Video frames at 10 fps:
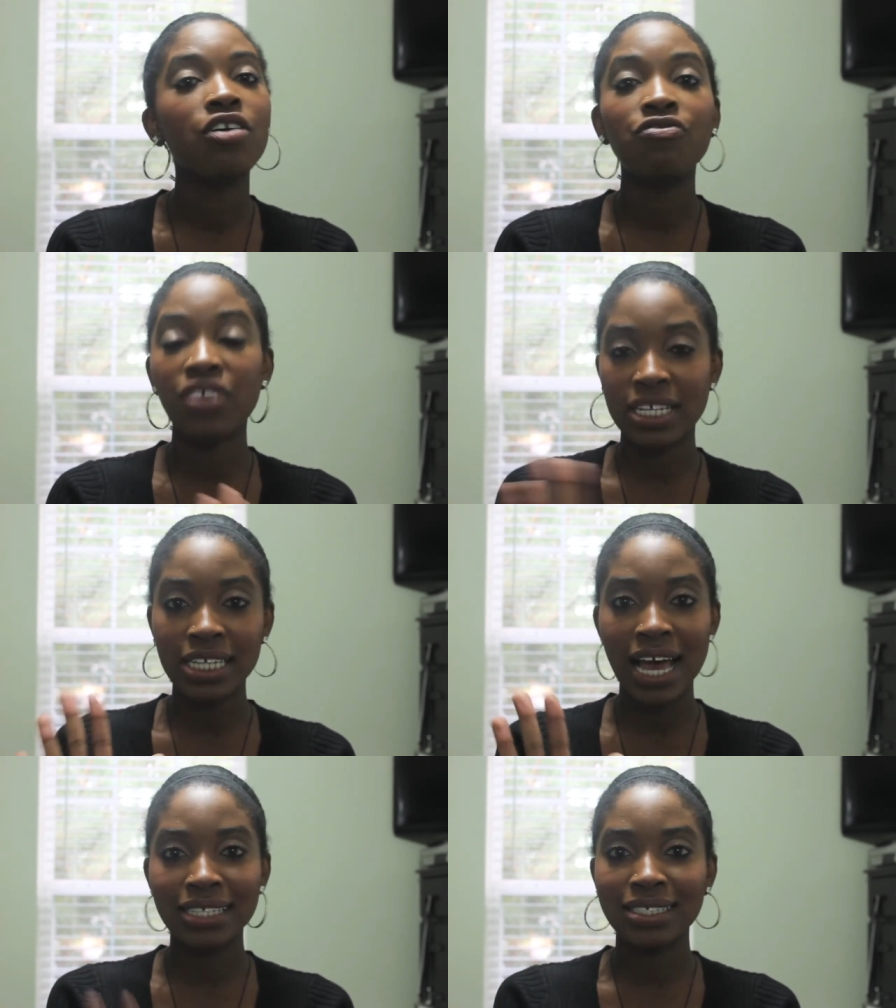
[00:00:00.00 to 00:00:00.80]

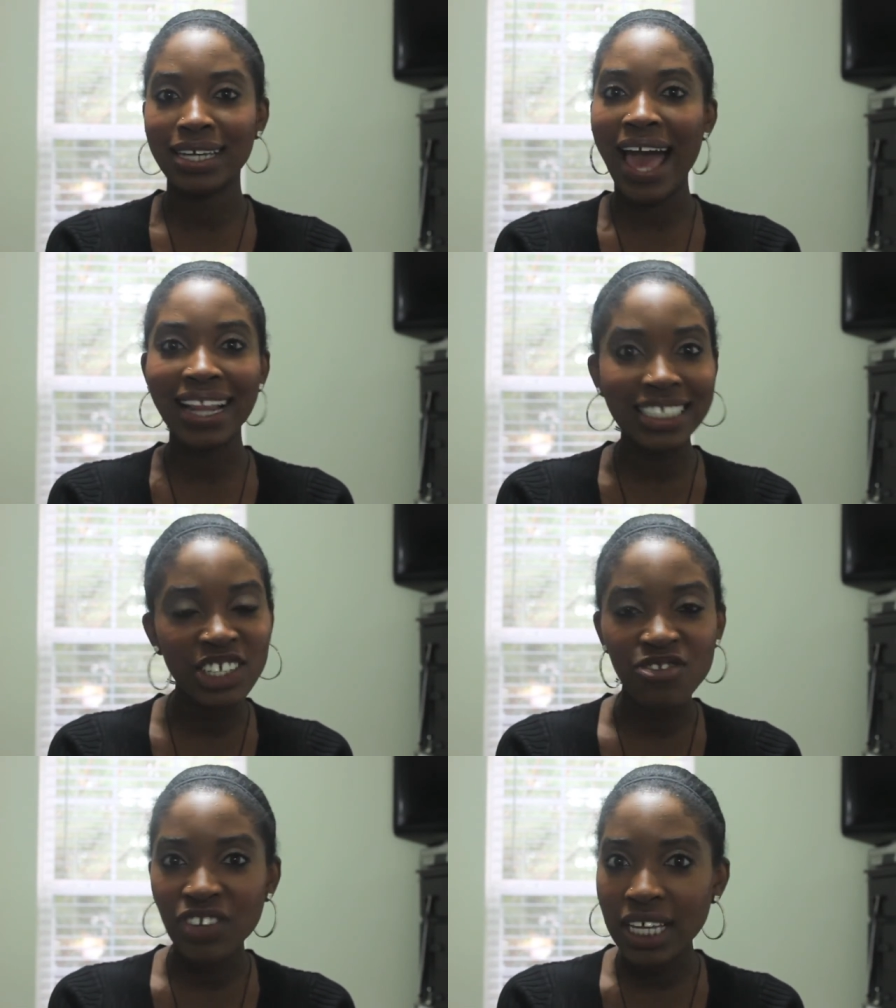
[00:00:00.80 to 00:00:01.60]
Fantastic.
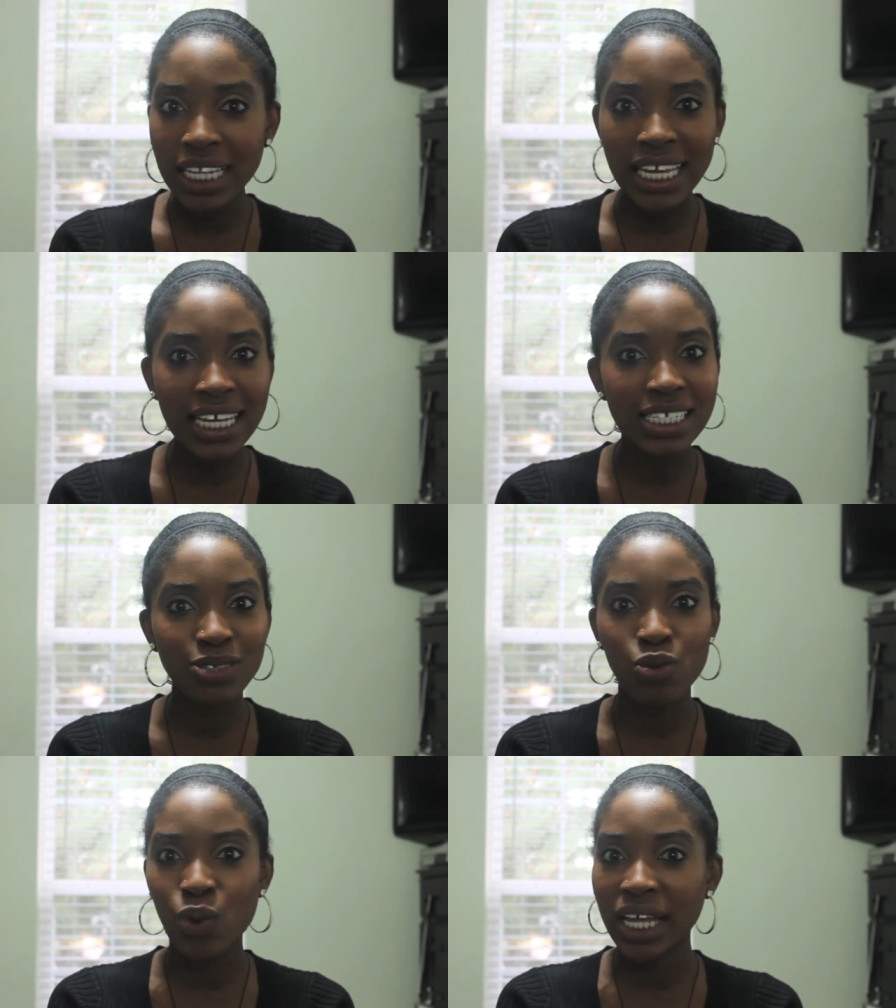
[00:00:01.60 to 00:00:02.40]
Allyson
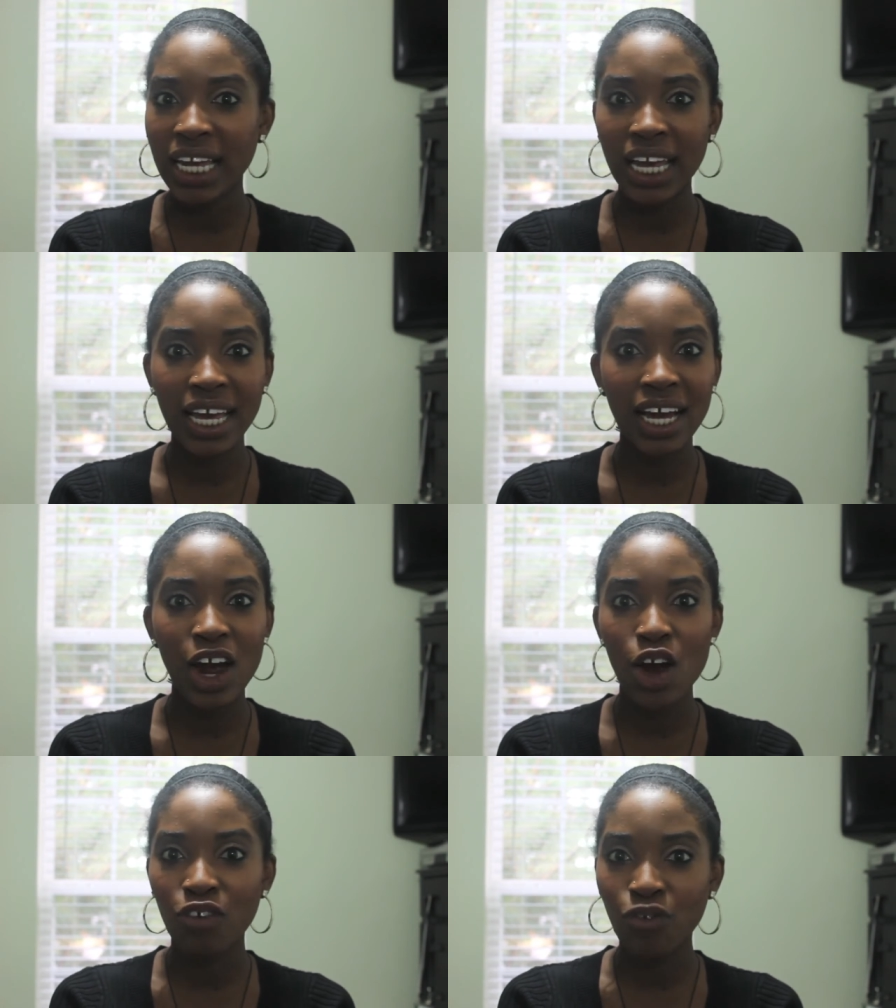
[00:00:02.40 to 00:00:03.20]
Felix winning
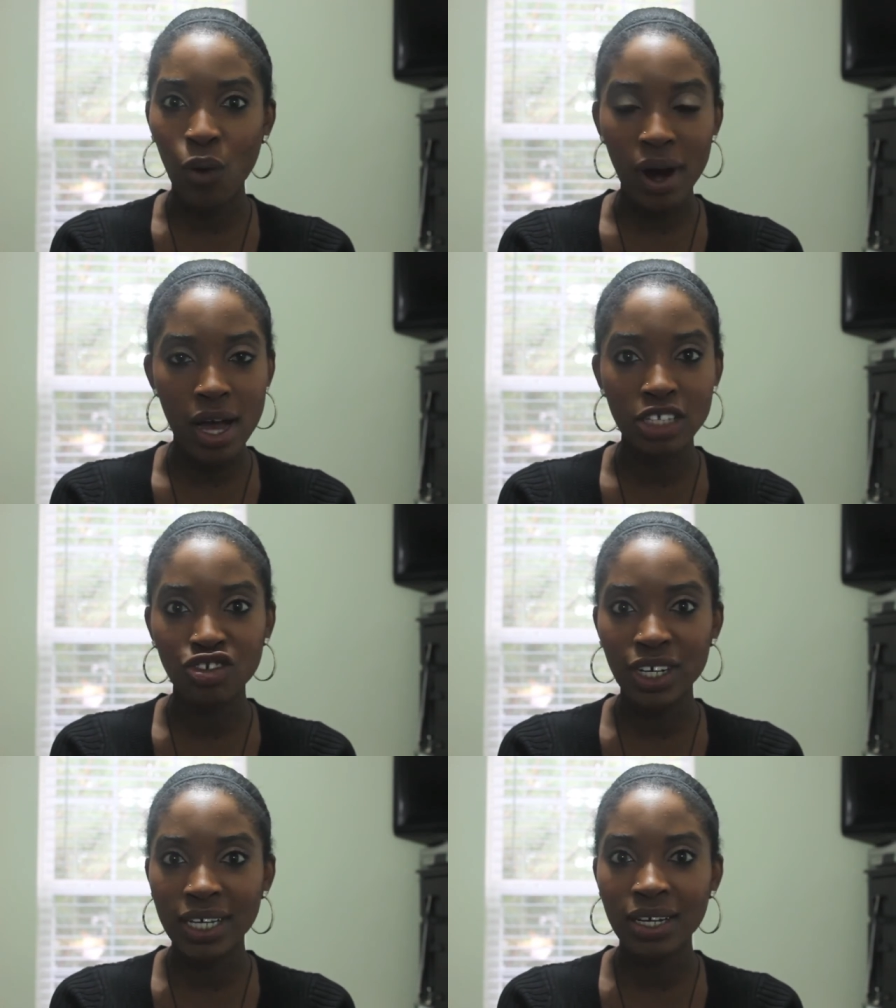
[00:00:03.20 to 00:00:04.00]
her
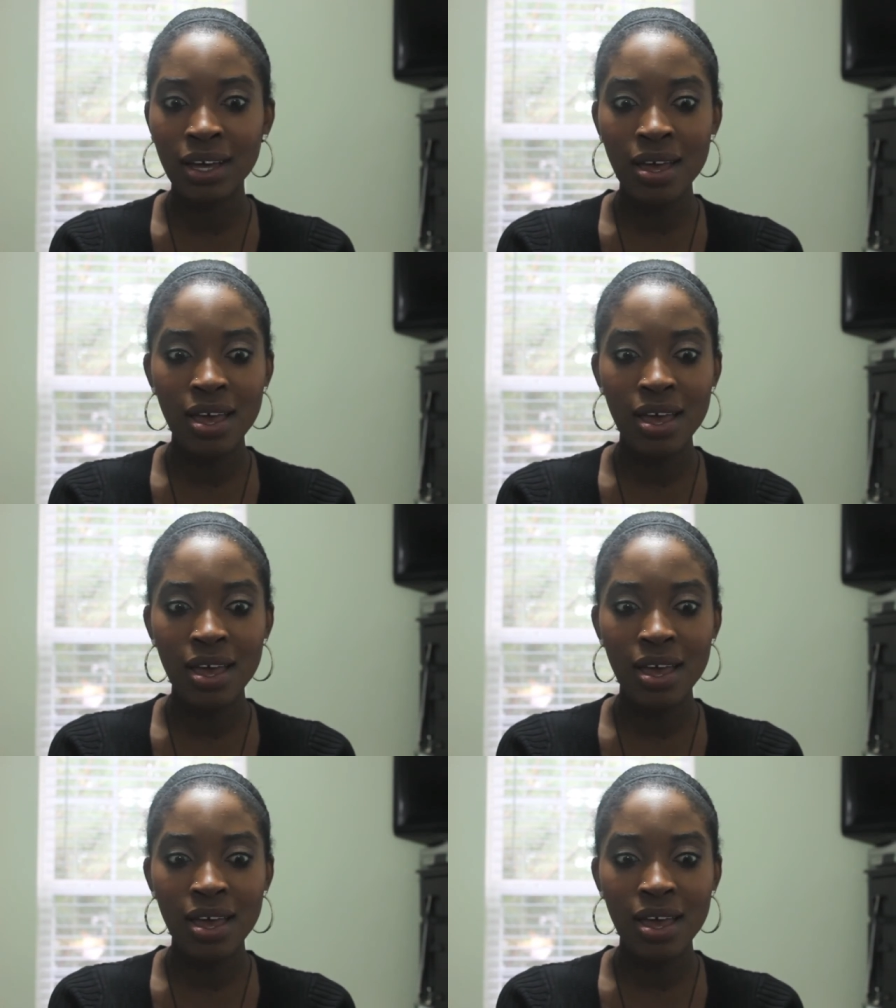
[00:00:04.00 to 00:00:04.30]
400.